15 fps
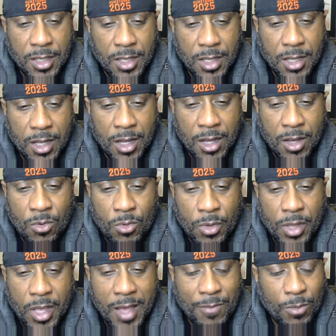Uh,
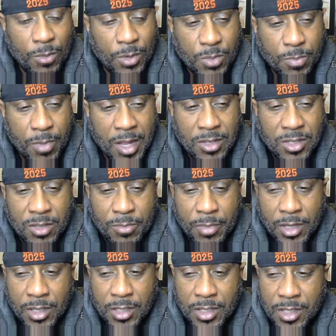we have a
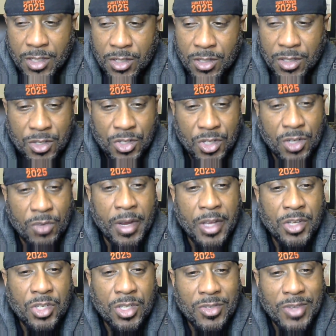responsibility to the
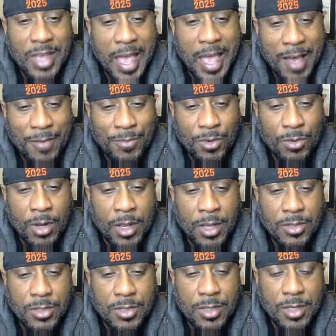generations after
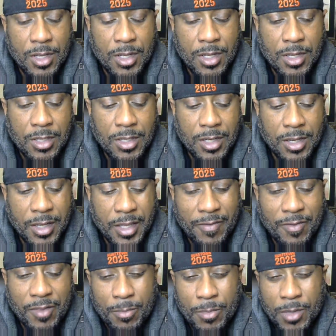us to
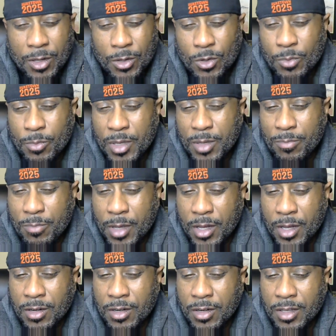leave them a little bit
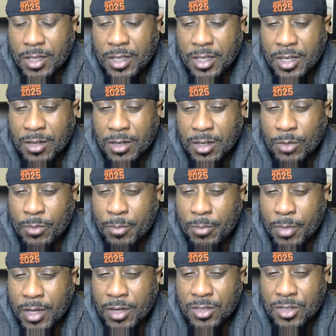better in a little bit
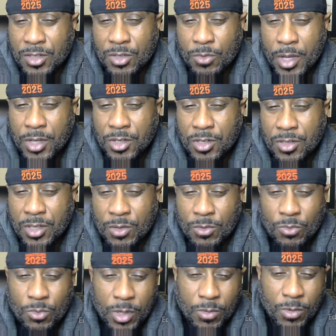better situation than
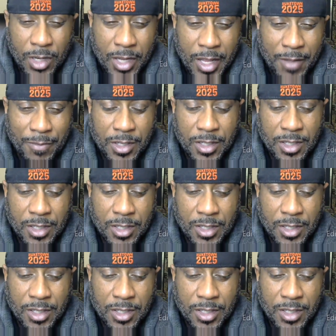we were left